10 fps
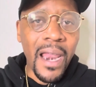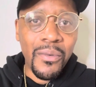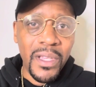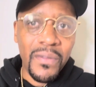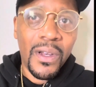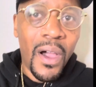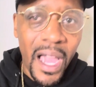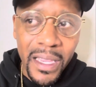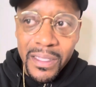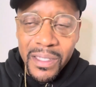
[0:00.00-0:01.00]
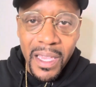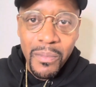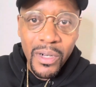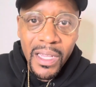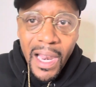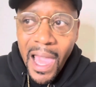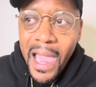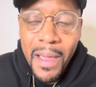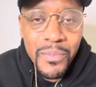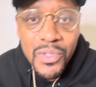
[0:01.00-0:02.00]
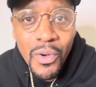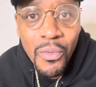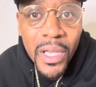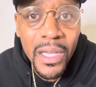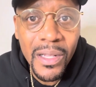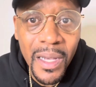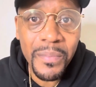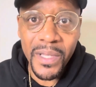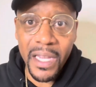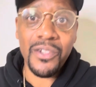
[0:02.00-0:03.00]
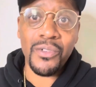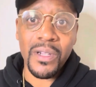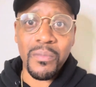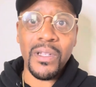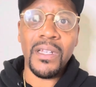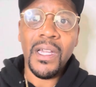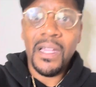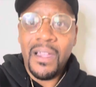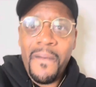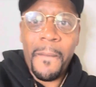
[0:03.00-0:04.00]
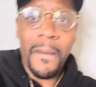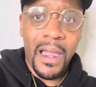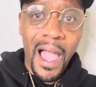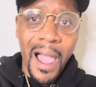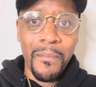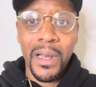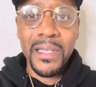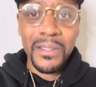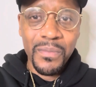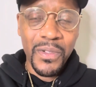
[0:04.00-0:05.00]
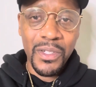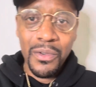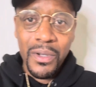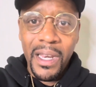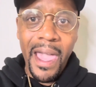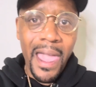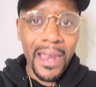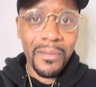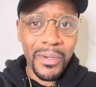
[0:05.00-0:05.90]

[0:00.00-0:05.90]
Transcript: don't even know how he's able to climb so well up that tree, but God bless him for doing that.